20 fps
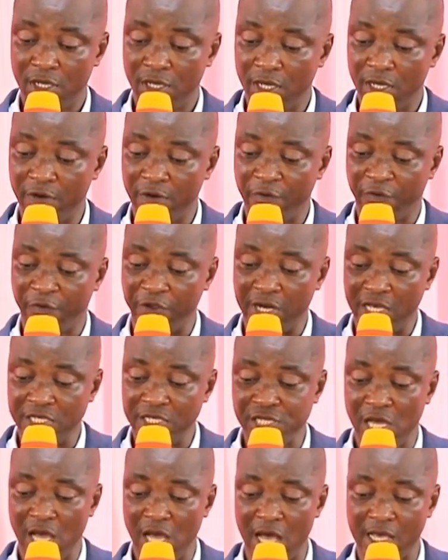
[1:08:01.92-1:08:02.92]
and
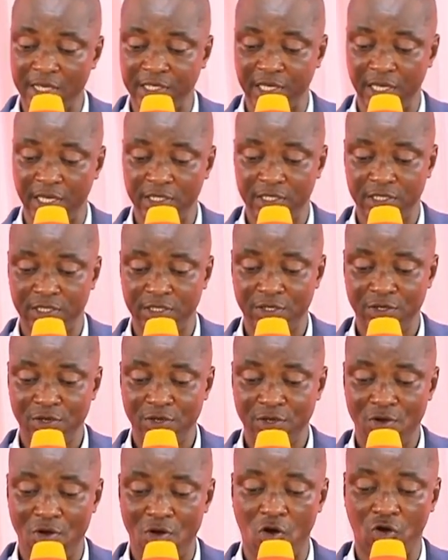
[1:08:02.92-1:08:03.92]
financial assets
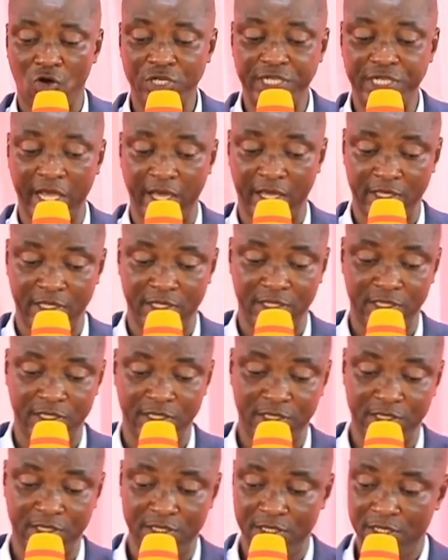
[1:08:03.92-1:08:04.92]
or
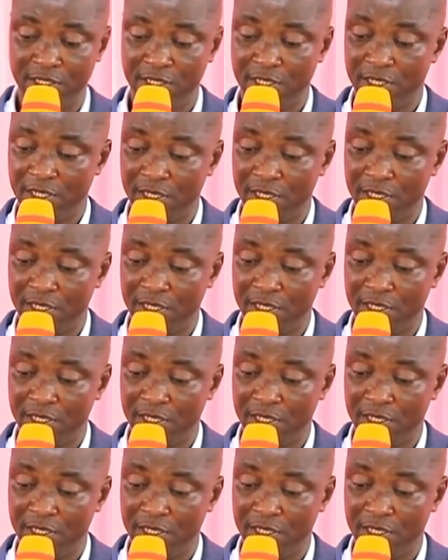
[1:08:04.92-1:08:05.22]
debts.